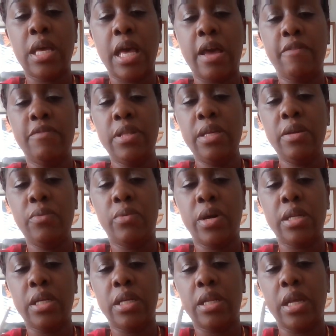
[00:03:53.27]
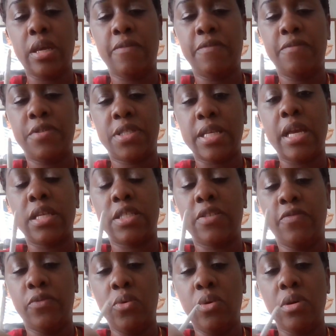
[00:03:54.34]
I really wanted a
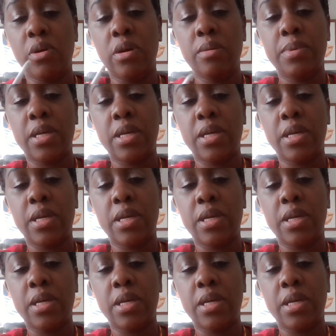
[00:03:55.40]
size 4